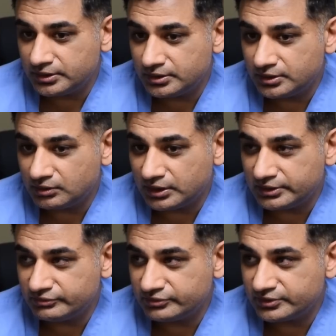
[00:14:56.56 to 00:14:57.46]
A
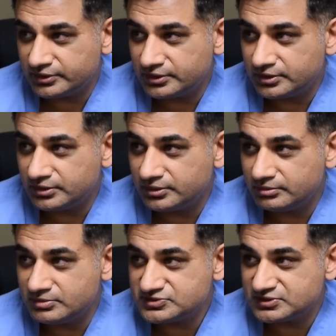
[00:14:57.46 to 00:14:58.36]
lot of
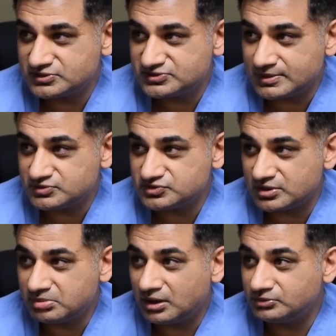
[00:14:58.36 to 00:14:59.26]
the misconceptions
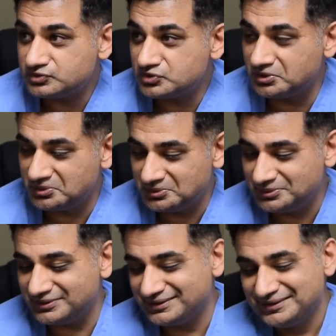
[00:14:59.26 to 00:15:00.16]
are probably
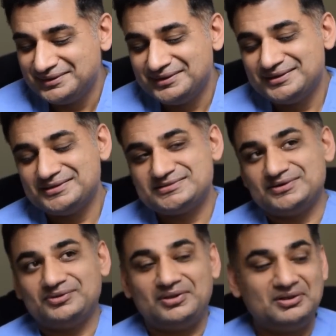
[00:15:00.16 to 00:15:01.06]
true. And
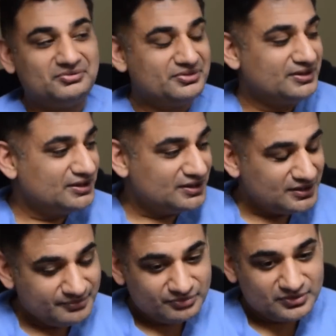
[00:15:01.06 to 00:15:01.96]
so all
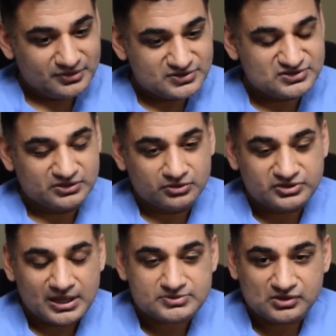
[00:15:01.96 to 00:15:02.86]
the
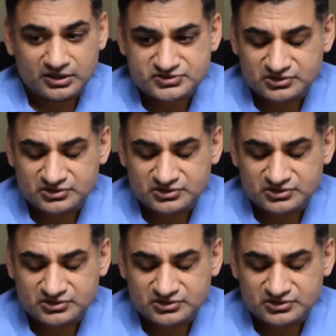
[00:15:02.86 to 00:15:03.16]
stereotypes, a lot of